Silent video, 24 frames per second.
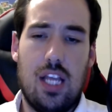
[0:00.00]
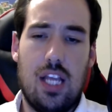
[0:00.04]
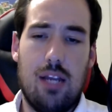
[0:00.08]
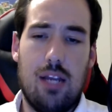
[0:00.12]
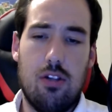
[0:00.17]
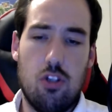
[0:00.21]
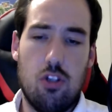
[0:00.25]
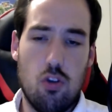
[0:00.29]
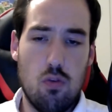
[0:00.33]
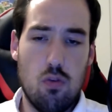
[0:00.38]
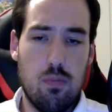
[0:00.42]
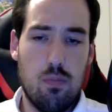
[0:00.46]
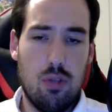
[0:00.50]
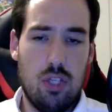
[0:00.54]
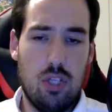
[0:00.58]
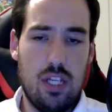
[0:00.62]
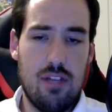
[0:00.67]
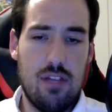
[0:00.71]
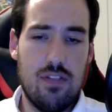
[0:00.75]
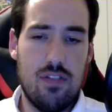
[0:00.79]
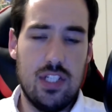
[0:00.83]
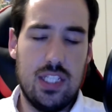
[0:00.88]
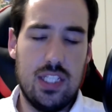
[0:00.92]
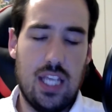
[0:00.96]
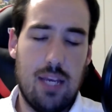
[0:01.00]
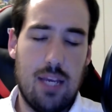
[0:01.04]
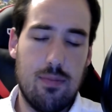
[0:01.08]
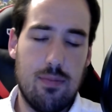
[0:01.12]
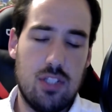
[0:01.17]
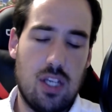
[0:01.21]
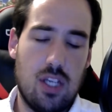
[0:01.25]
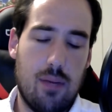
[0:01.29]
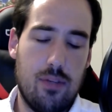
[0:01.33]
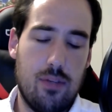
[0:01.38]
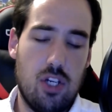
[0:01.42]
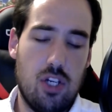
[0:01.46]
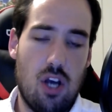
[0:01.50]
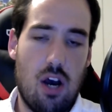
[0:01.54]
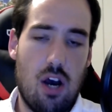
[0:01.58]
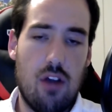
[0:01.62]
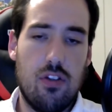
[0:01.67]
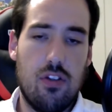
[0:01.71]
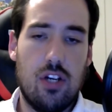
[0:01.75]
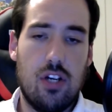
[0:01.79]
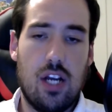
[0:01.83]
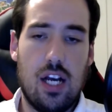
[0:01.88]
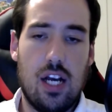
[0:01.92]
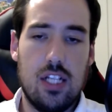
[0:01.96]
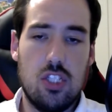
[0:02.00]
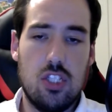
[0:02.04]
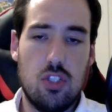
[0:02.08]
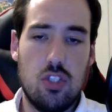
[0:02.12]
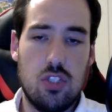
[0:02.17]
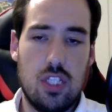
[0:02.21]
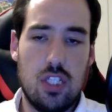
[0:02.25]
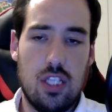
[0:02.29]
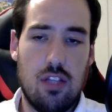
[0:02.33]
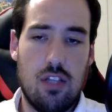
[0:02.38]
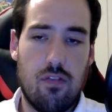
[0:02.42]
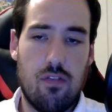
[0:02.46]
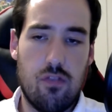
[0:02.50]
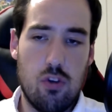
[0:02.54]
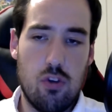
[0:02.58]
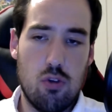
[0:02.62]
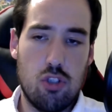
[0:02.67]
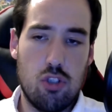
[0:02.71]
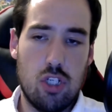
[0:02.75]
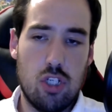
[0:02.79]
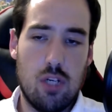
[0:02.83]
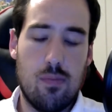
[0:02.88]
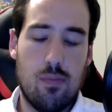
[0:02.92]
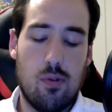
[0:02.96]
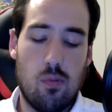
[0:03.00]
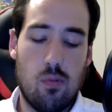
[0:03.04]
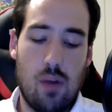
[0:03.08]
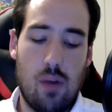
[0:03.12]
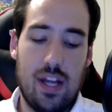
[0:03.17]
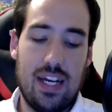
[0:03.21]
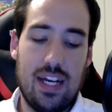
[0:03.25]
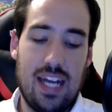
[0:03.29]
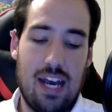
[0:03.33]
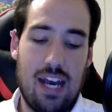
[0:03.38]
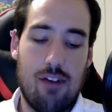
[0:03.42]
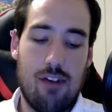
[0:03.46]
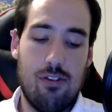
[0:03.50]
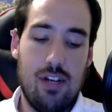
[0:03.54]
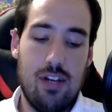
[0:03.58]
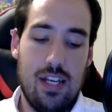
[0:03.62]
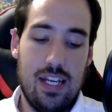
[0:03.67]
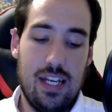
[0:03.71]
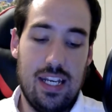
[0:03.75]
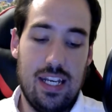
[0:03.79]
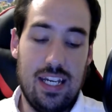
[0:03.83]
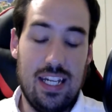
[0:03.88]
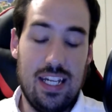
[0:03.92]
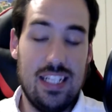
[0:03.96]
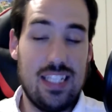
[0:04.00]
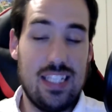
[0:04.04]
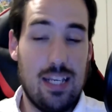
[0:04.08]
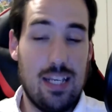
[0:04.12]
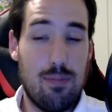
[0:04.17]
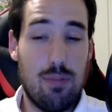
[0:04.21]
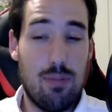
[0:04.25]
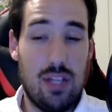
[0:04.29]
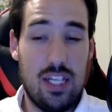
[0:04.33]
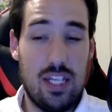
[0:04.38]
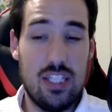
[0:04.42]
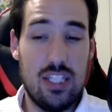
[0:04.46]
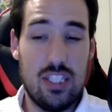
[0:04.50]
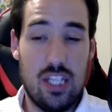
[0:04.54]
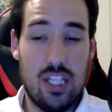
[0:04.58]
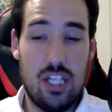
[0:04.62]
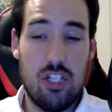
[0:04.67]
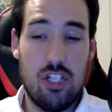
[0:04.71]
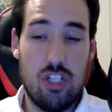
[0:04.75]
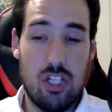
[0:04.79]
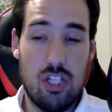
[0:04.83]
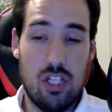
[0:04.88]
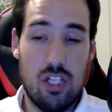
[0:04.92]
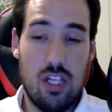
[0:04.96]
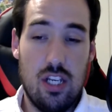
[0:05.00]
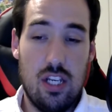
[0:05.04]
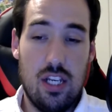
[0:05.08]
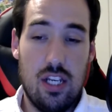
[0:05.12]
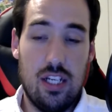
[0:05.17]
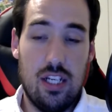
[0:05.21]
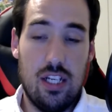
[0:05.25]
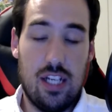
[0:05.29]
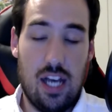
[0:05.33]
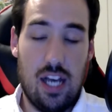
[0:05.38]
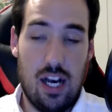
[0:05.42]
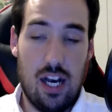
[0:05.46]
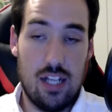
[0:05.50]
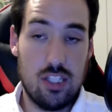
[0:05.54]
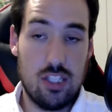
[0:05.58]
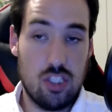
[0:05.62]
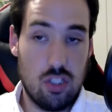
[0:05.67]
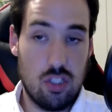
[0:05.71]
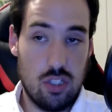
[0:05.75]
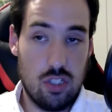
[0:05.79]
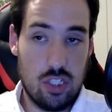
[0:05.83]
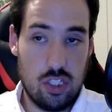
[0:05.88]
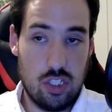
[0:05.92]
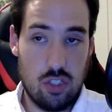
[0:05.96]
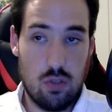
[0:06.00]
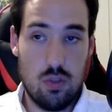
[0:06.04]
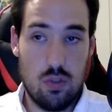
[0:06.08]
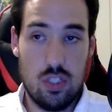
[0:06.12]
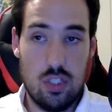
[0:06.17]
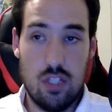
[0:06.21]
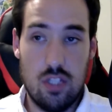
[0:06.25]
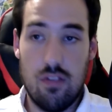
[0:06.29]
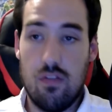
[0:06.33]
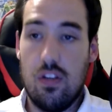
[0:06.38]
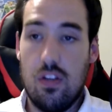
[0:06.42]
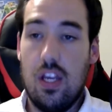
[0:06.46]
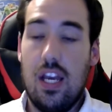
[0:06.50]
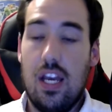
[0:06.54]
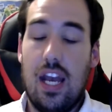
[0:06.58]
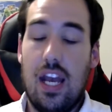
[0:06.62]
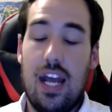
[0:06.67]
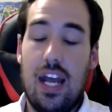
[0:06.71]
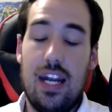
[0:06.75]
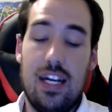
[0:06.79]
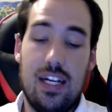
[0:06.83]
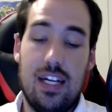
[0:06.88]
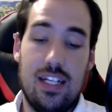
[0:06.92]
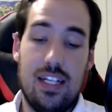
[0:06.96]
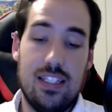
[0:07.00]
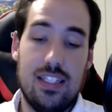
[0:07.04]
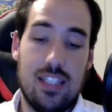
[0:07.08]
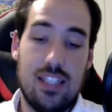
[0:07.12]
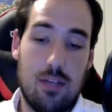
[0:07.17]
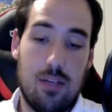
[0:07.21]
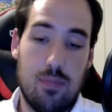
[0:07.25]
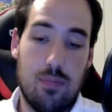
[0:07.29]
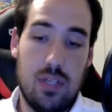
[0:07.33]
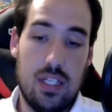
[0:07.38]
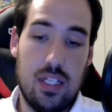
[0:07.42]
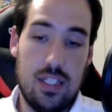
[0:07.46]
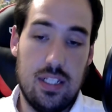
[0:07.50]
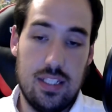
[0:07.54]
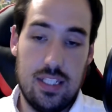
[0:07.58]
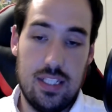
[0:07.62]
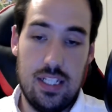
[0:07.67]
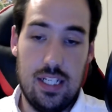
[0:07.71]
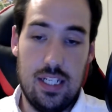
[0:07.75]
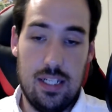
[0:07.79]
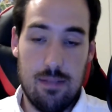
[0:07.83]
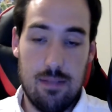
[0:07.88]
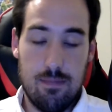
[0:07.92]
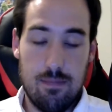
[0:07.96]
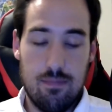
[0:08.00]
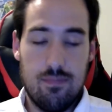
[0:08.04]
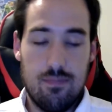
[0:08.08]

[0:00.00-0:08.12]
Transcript: I do believe this game is coming to other consoles in the future, but right now it is a PlayStation console exclusive and it is on PC.